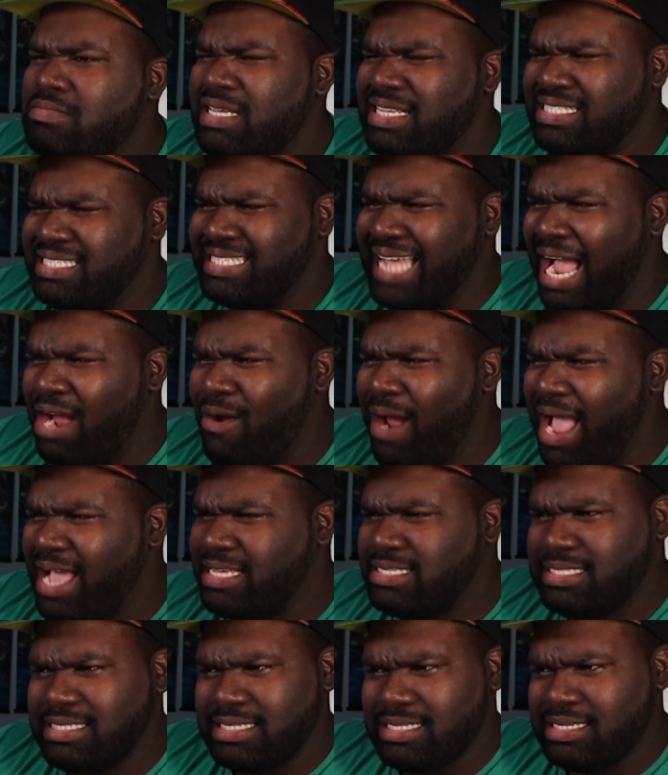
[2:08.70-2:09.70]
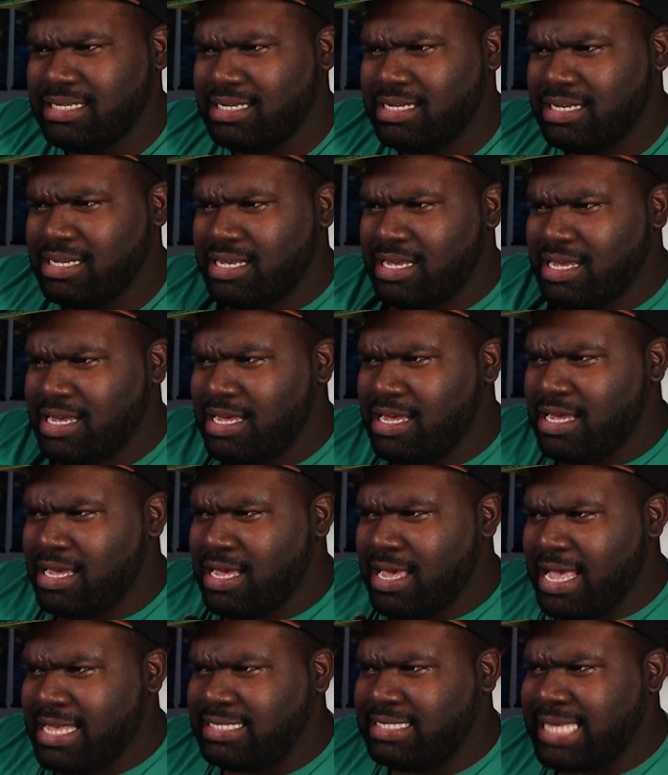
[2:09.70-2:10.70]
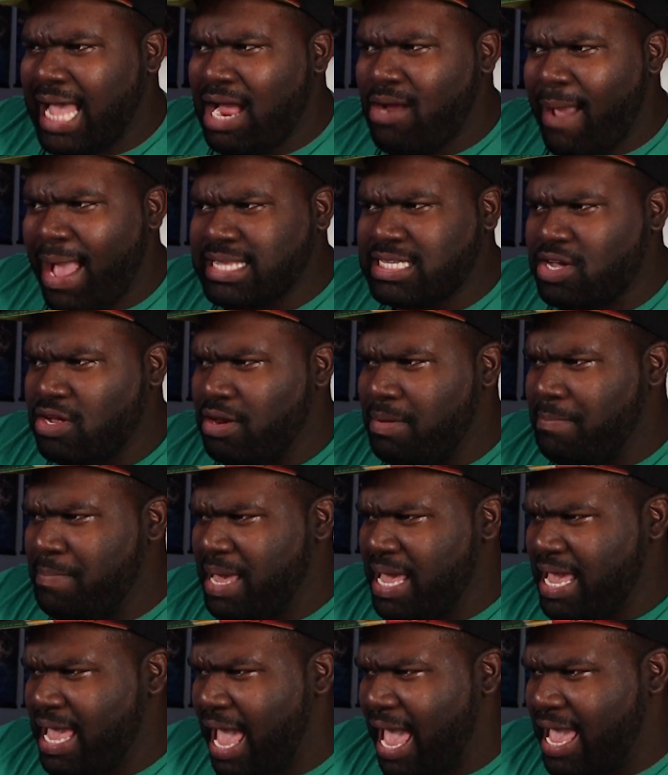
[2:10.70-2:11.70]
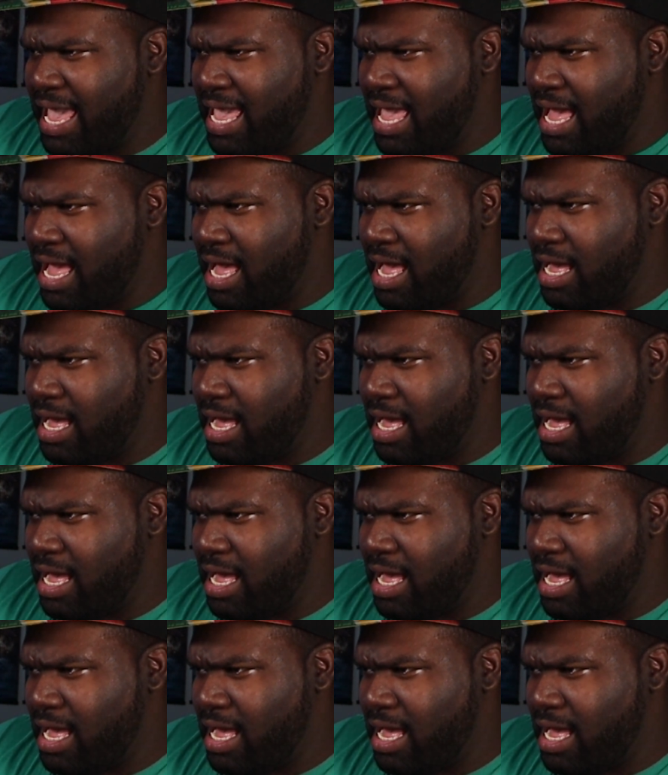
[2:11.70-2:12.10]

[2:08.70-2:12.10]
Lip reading: Cyrax? Is Cyrax gonna be a,